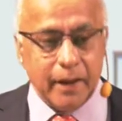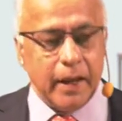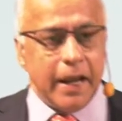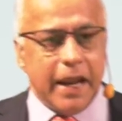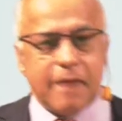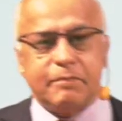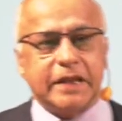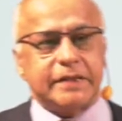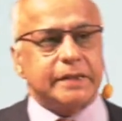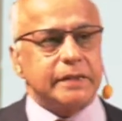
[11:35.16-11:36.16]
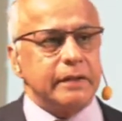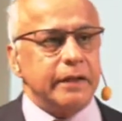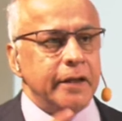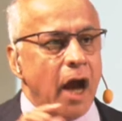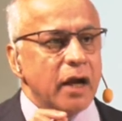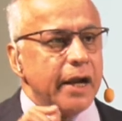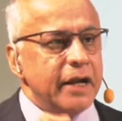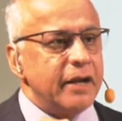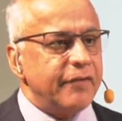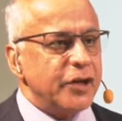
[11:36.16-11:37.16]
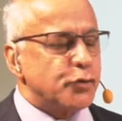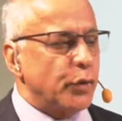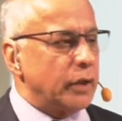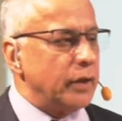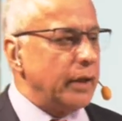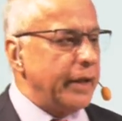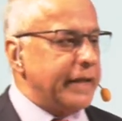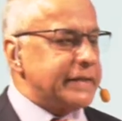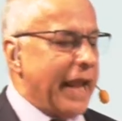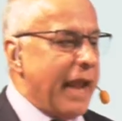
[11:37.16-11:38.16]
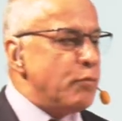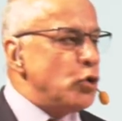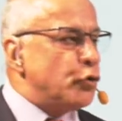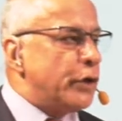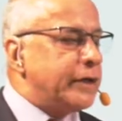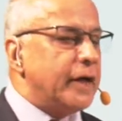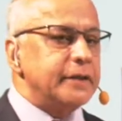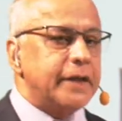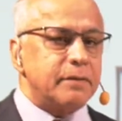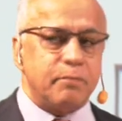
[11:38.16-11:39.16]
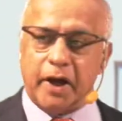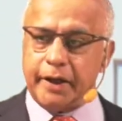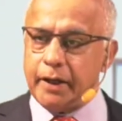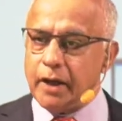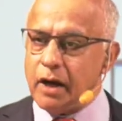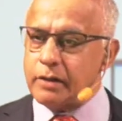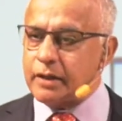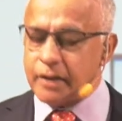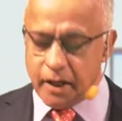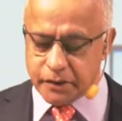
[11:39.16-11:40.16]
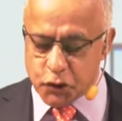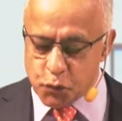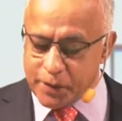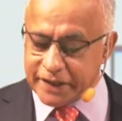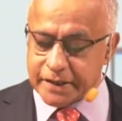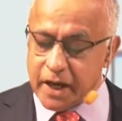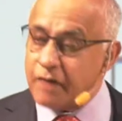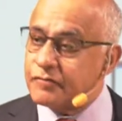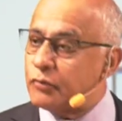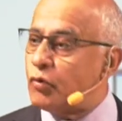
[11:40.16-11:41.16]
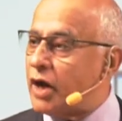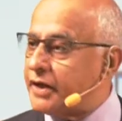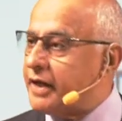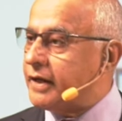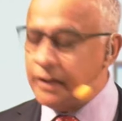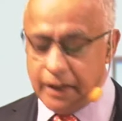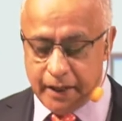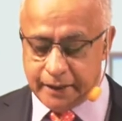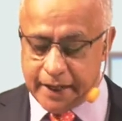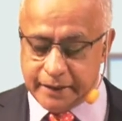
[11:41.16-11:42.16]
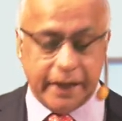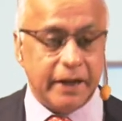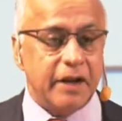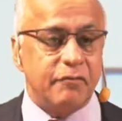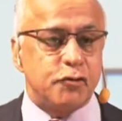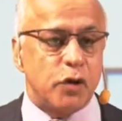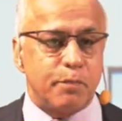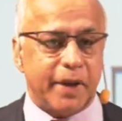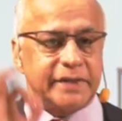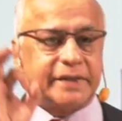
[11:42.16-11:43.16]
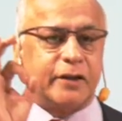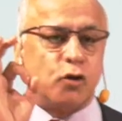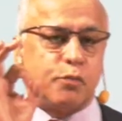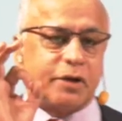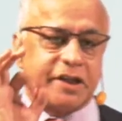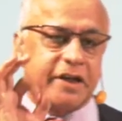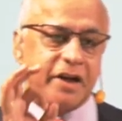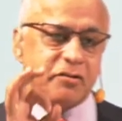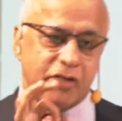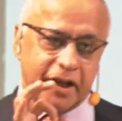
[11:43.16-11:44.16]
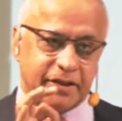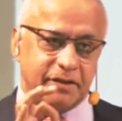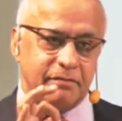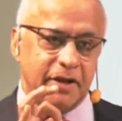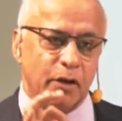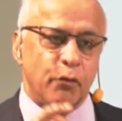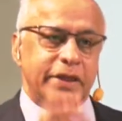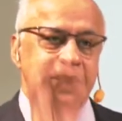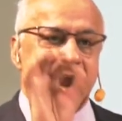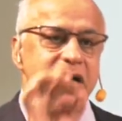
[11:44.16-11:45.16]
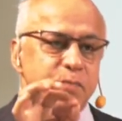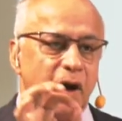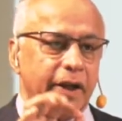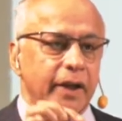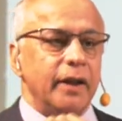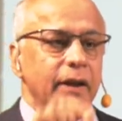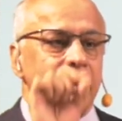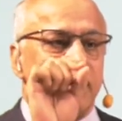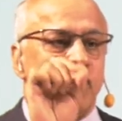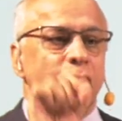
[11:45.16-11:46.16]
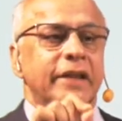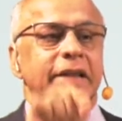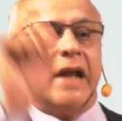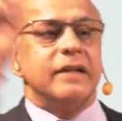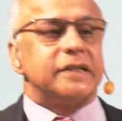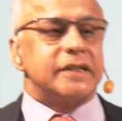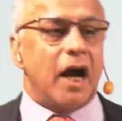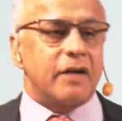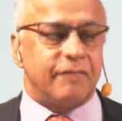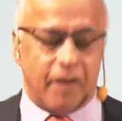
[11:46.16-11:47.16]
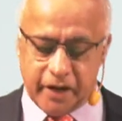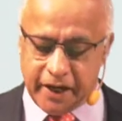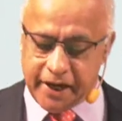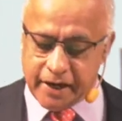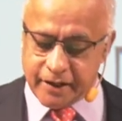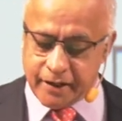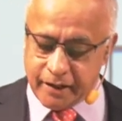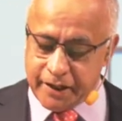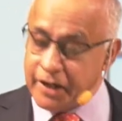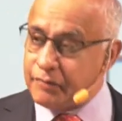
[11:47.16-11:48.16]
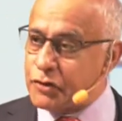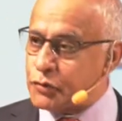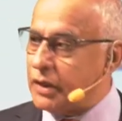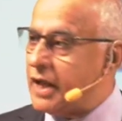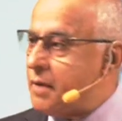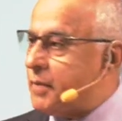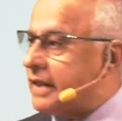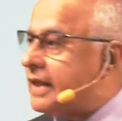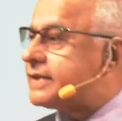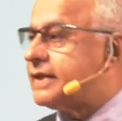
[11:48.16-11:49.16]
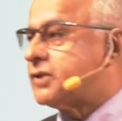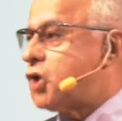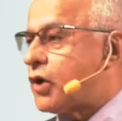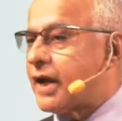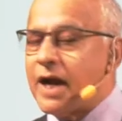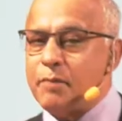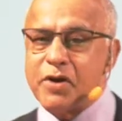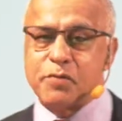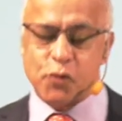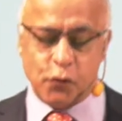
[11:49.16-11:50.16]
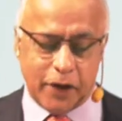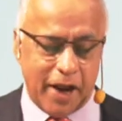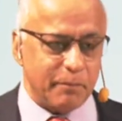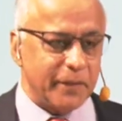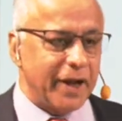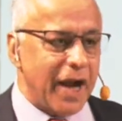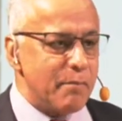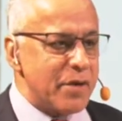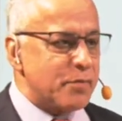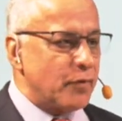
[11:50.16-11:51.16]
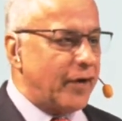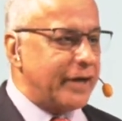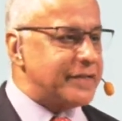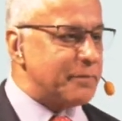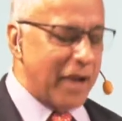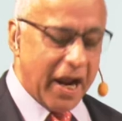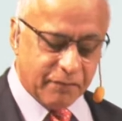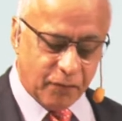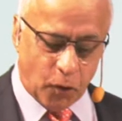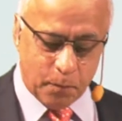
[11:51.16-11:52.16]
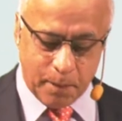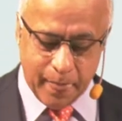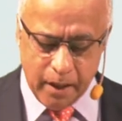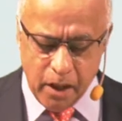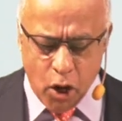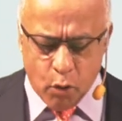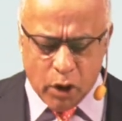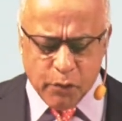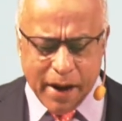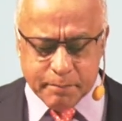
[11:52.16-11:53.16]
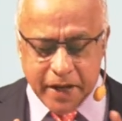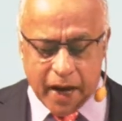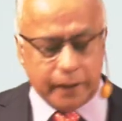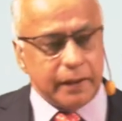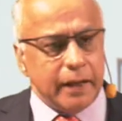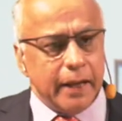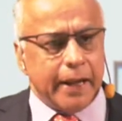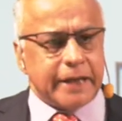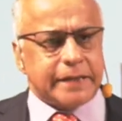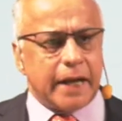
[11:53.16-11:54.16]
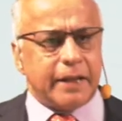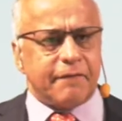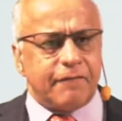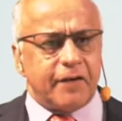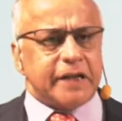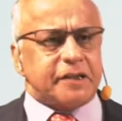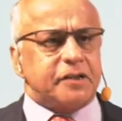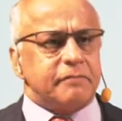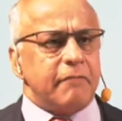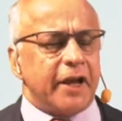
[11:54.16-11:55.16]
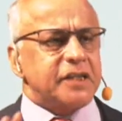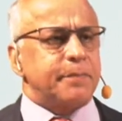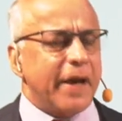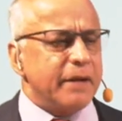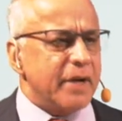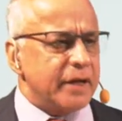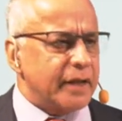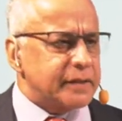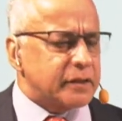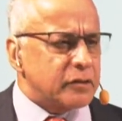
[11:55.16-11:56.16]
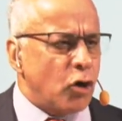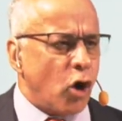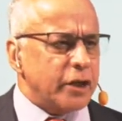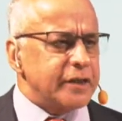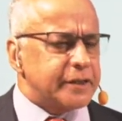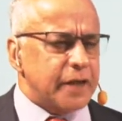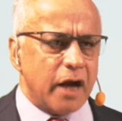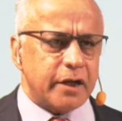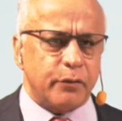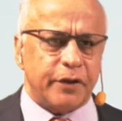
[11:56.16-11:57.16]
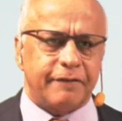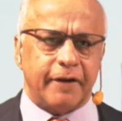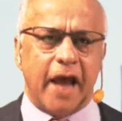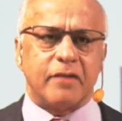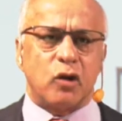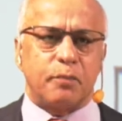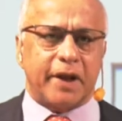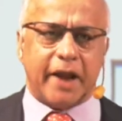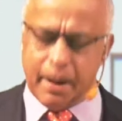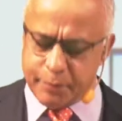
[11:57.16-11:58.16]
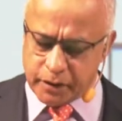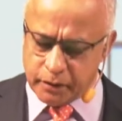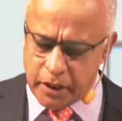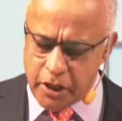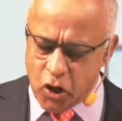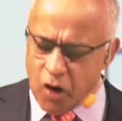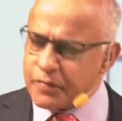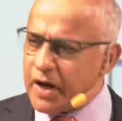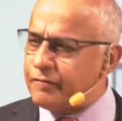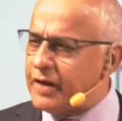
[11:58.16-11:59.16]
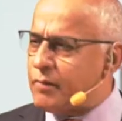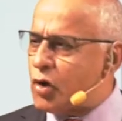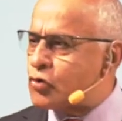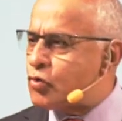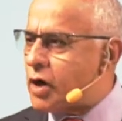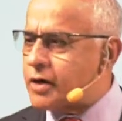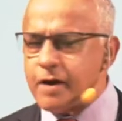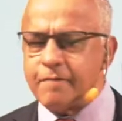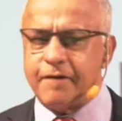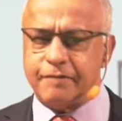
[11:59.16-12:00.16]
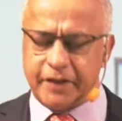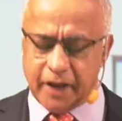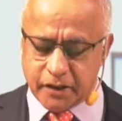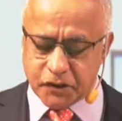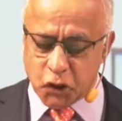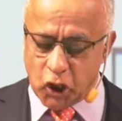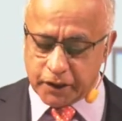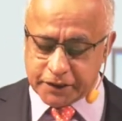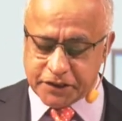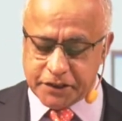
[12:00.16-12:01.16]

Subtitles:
If this young individual is able to return that money, 100,000 rupees, after 1 year, then the individual pays 0% interest. With that money, we then start funding yet another individual. But this is not a government program. The government provides the platform. What we have done is that the first experiment has gotten started with philanthropic capital of roughly about $250,000.